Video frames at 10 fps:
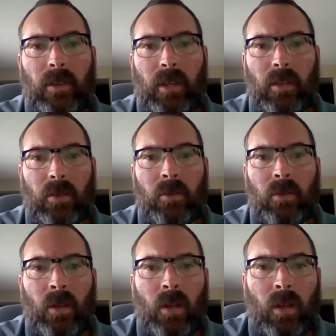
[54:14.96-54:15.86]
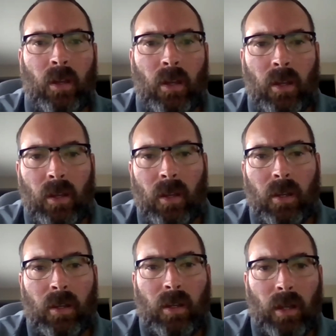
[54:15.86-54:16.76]
thank you.
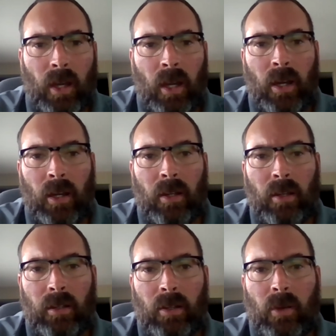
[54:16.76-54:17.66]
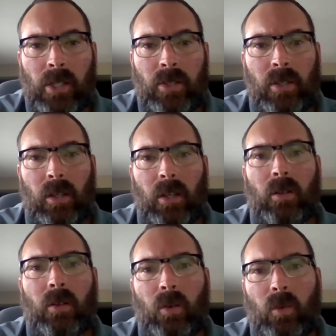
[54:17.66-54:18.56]
Uh, another question
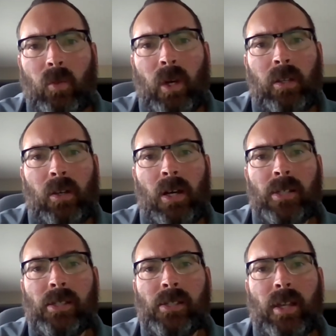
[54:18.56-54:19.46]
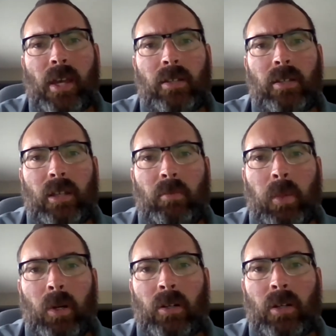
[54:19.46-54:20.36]
here. What causes that deep
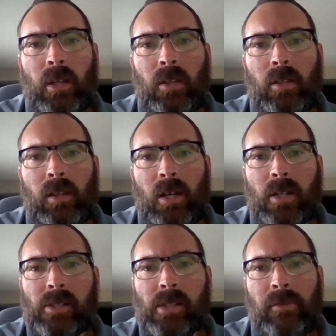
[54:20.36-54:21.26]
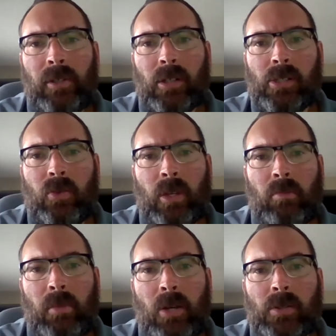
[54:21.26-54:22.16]
burn in the lungs after
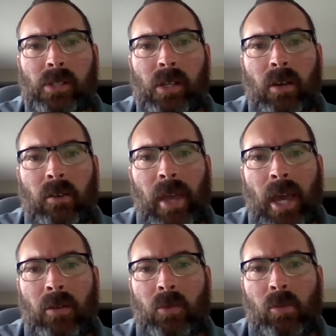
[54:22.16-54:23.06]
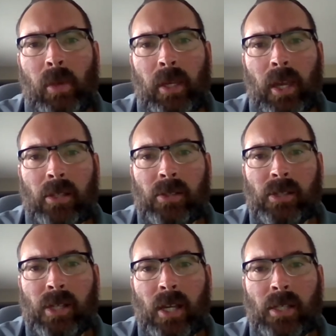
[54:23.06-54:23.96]
extreme bouts of anaerobic
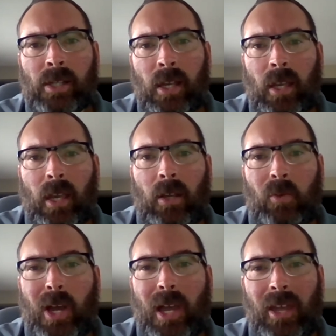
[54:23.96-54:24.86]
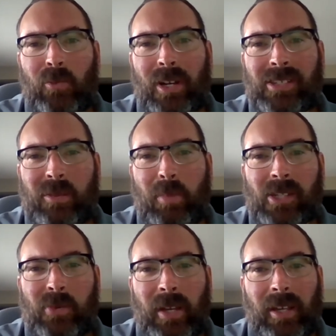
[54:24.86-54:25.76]
exercise? And, and what is the
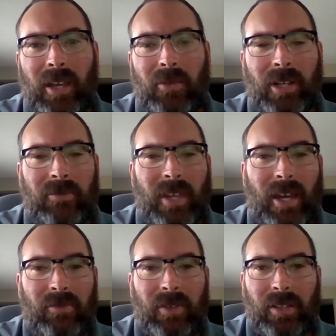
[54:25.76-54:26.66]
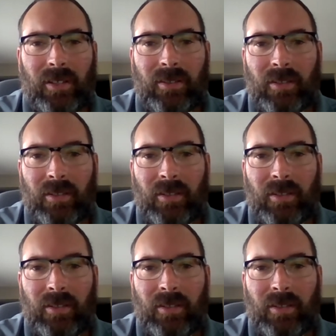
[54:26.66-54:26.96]
best way to get rid of that feeling?